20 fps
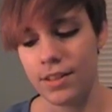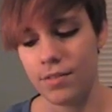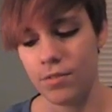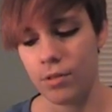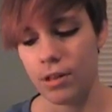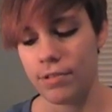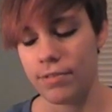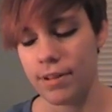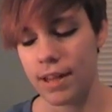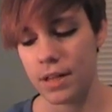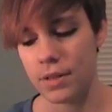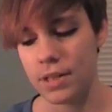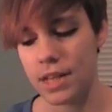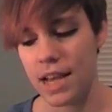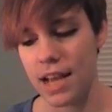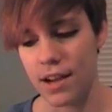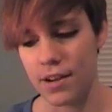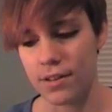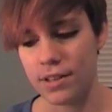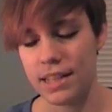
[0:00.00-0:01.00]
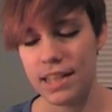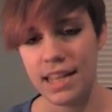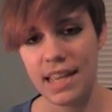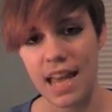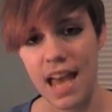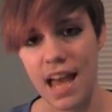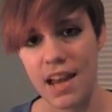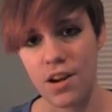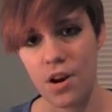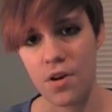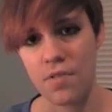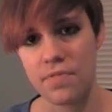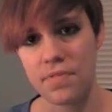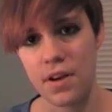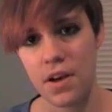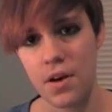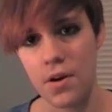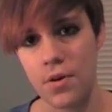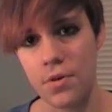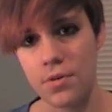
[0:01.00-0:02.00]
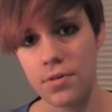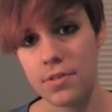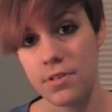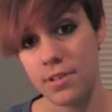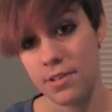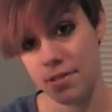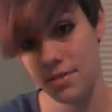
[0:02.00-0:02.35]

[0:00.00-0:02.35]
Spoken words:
we found out he had our phone